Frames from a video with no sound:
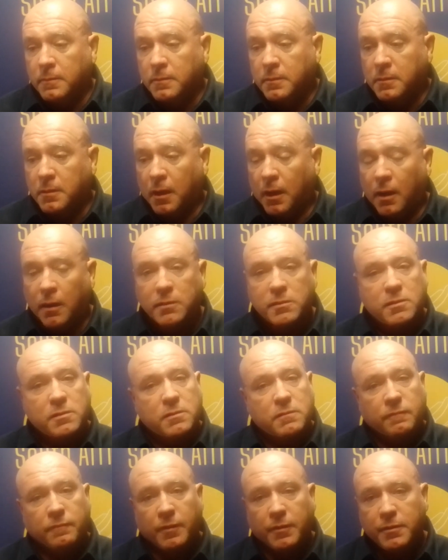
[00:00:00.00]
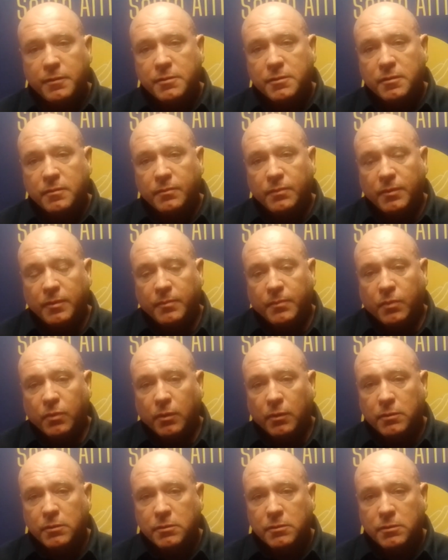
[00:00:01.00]
Guys, very simply
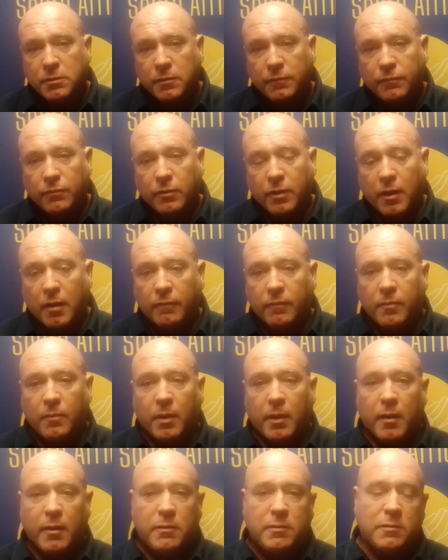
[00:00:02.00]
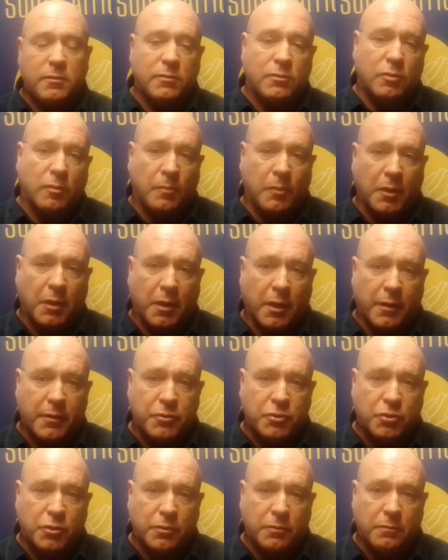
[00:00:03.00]
put, if you have a maintenance
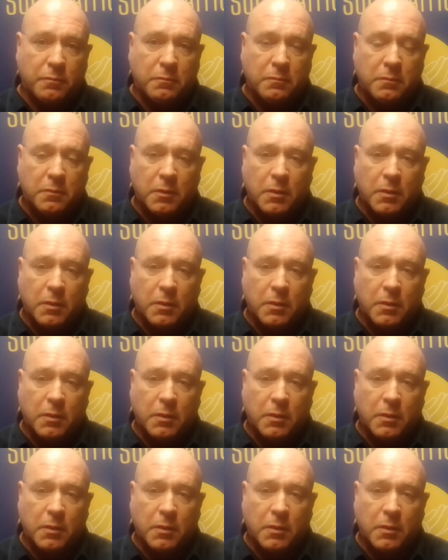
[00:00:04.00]
obligation